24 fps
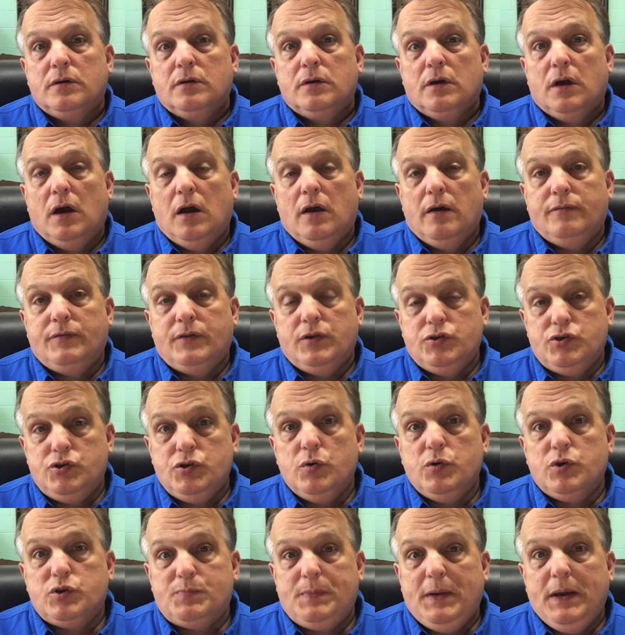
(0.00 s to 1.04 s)
of the
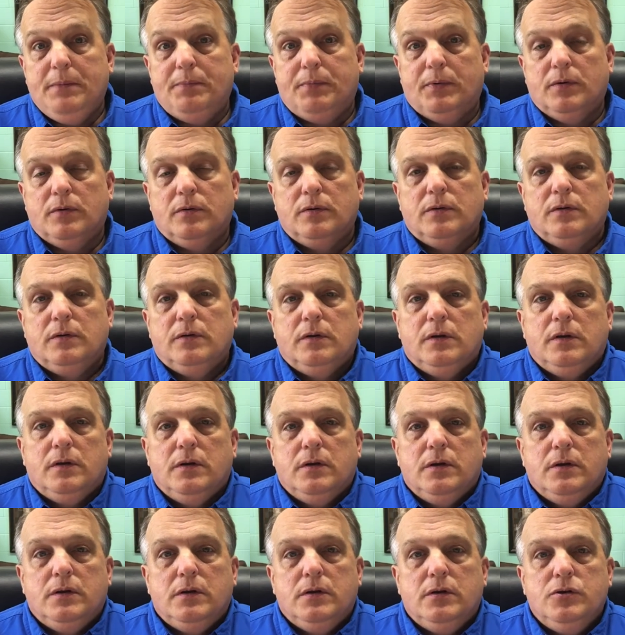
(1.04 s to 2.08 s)
Jewish people,
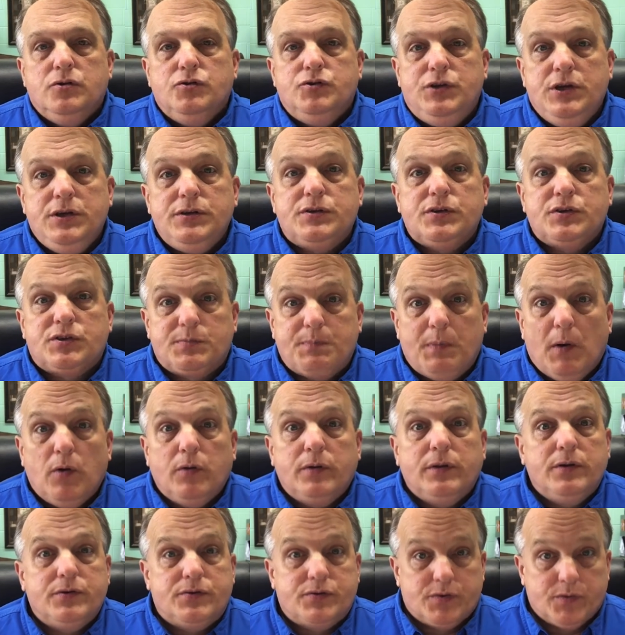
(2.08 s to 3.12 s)
Jesus spoke
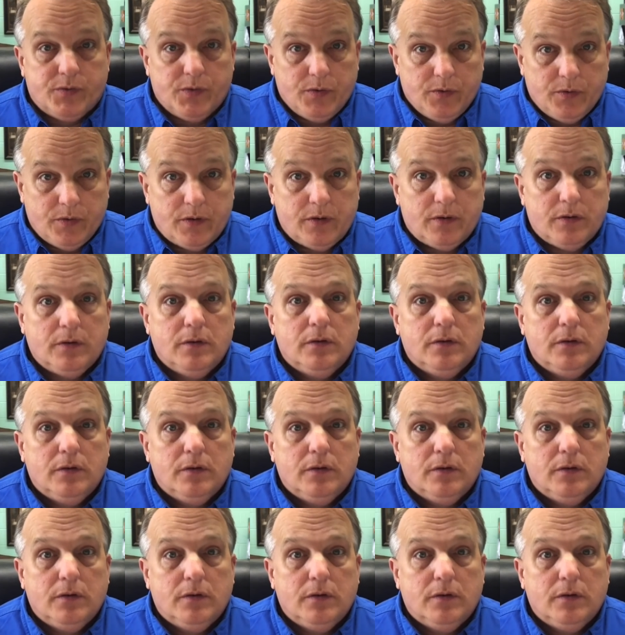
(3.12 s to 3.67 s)
the truth.